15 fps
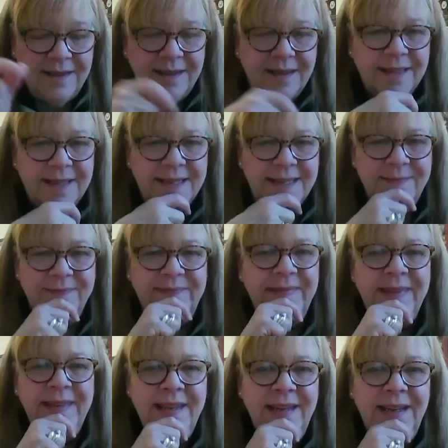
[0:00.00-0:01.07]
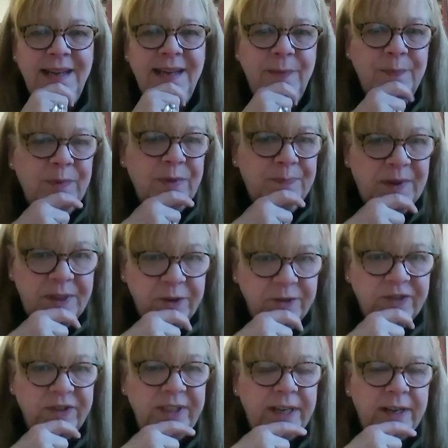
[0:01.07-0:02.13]
But
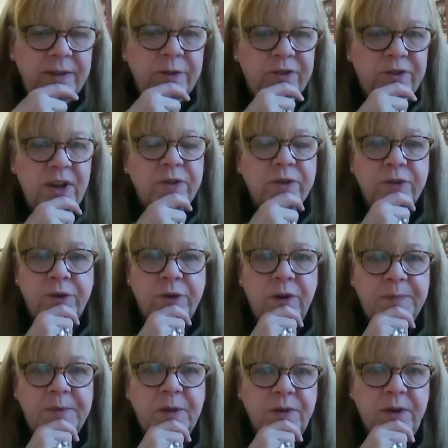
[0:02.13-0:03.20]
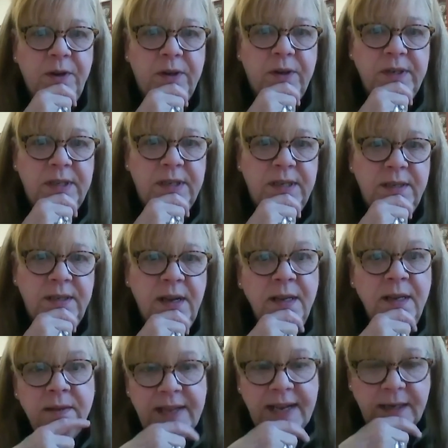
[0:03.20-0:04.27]
there's other cryptocurrencies
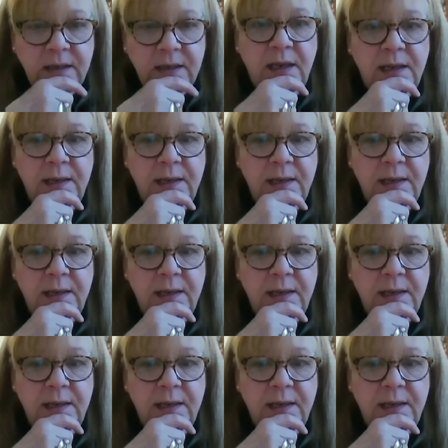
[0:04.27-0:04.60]
that,